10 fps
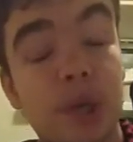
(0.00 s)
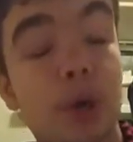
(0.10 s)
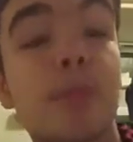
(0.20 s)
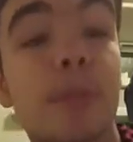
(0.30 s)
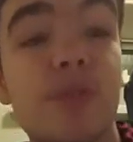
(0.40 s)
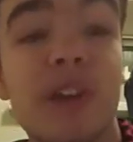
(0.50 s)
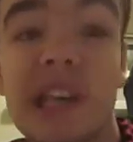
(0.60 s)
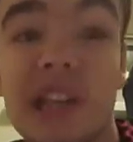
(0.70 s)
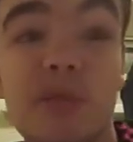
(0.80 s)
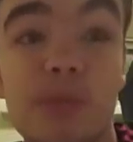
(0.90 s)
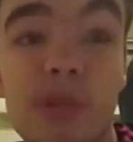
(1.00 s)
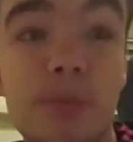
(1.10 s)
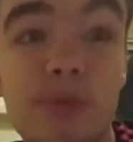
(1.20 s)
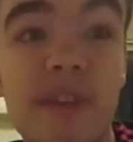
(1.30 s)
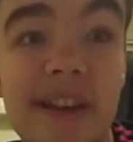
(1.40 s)
Hume was
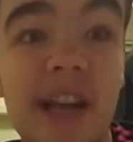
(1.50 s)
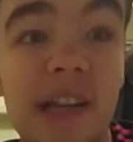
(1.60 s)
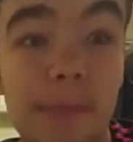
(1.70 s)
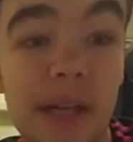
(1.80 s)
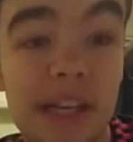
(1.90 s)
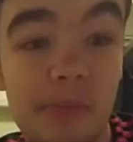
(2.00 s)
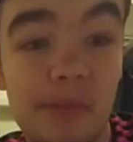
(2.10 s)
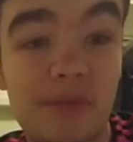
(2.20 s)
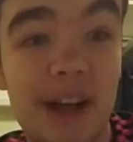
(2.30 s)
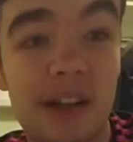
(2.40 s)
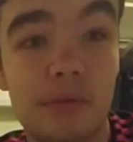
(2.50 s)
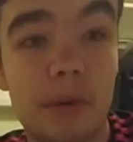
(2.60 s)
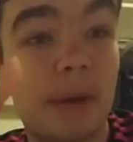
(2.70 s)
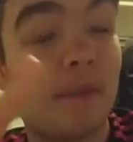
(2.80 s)
some pretty nice plays, to be fair to him.